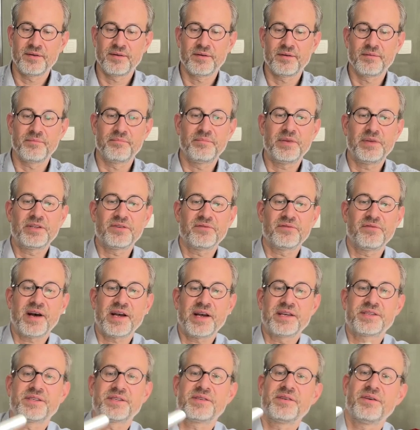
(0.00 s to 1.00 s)
A bit of
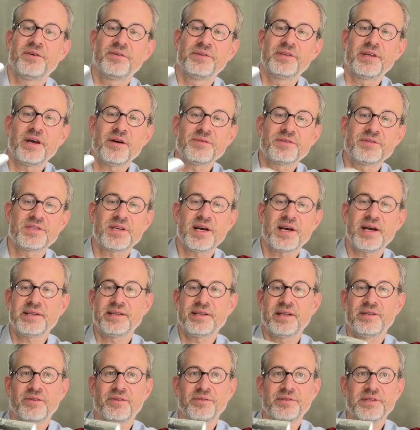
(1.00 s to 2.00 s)
ice on the outside
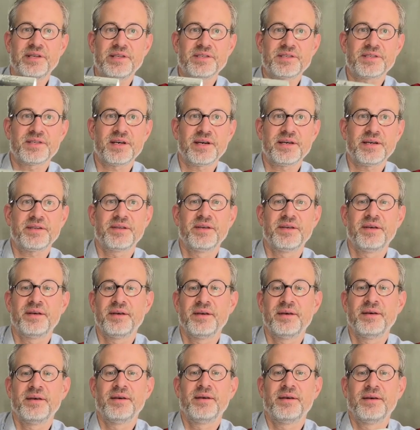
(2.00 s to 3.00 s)
and on the inside,
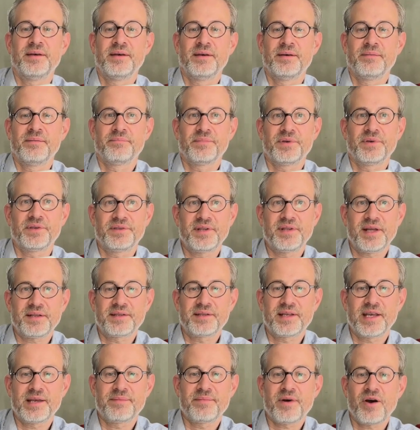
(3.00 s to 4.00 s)
but that
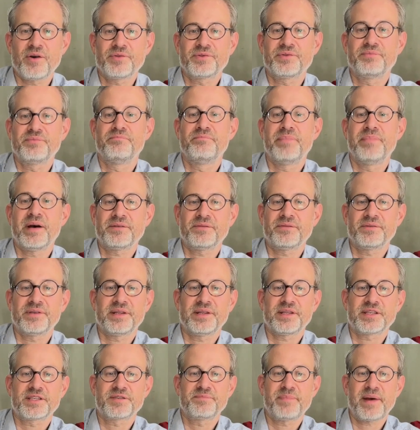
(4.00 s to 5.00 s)
came out better
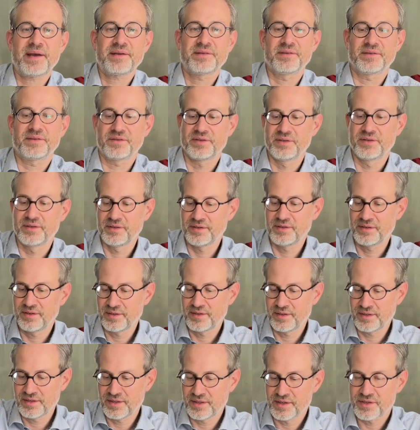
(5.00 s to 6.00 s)
than expected.
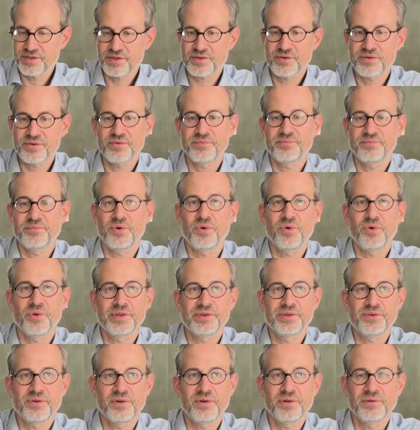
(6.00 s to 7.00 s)
So all
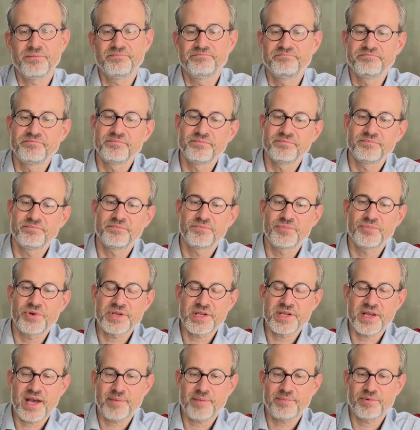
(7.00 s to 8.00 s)
in all,
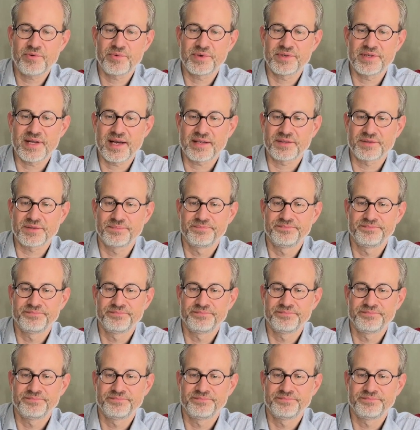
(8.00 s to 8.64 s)
pretty happy with that.